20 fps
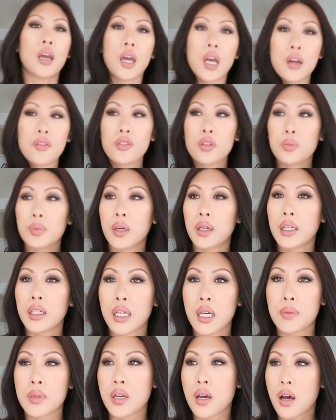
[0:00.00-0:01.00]
Everybody
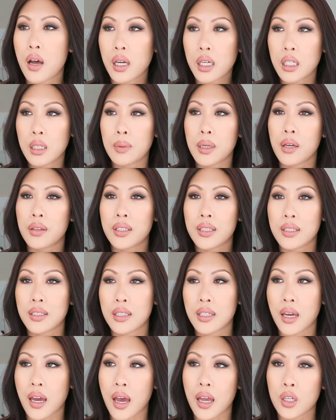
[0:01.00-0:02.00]
kept talking about this
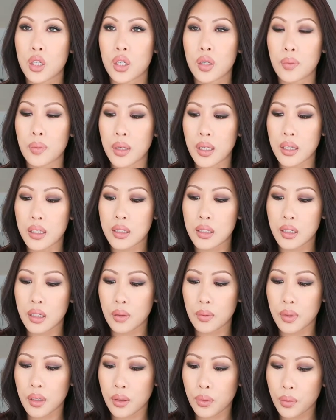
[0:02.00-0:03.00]
Tatcha mist and
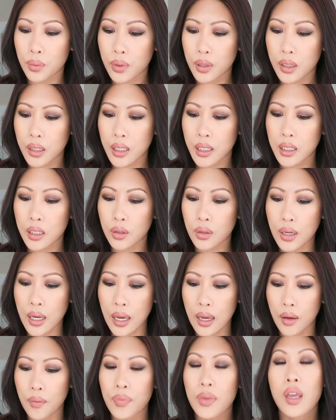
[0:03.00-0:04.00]
I'm like, what?
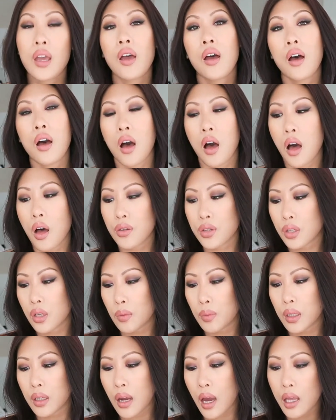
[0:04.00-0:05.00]
Okay. Also,
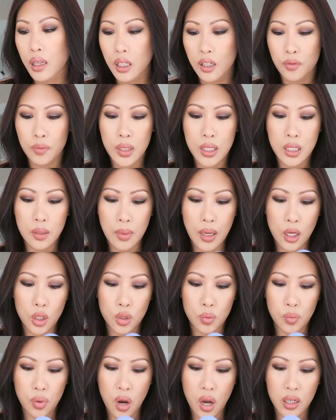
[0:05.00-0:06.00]
I mean, I love me some
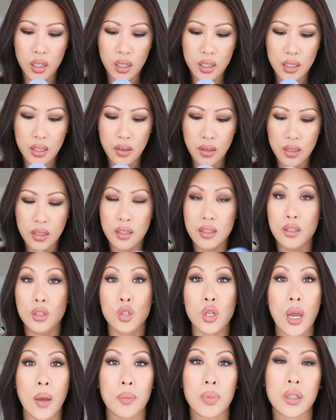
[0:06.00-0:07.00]
Asian products and this is a
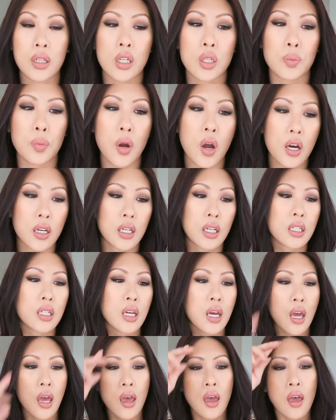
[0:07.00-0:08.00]
Japanese product.